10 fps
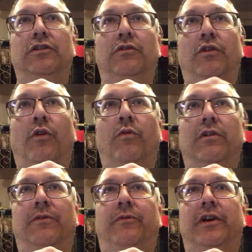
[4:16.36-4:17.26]
You don't
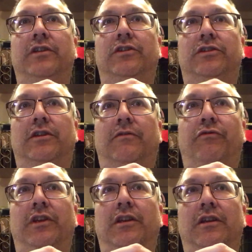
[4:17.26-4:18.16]
want to find yourself
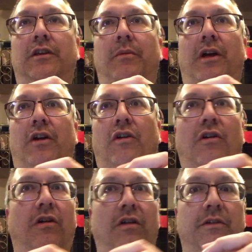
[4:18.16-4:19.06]
thinking about
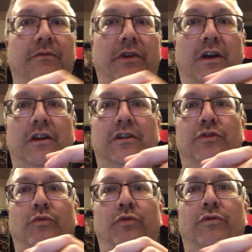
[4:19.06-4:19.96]
all the
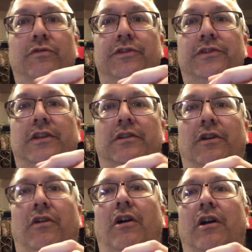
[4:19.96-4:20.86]
various rules that
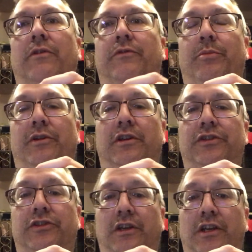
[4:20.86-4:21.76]
there are for
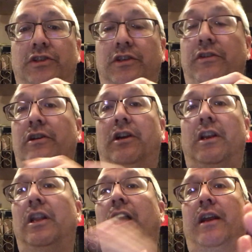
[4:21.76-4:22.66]
pronunciation. There are a
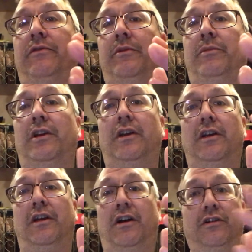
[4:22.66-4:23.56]
lot of them.
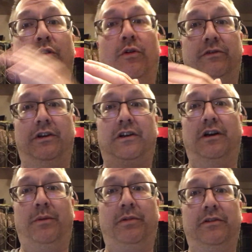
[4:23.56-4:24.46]
I'll go over a
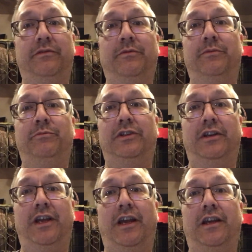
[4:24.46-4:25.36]
couple of them
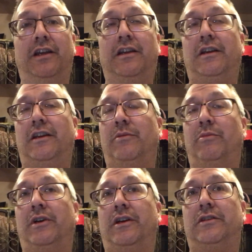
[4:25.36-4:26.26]
today,
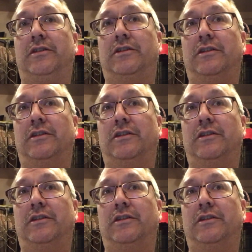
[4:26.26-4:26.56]
but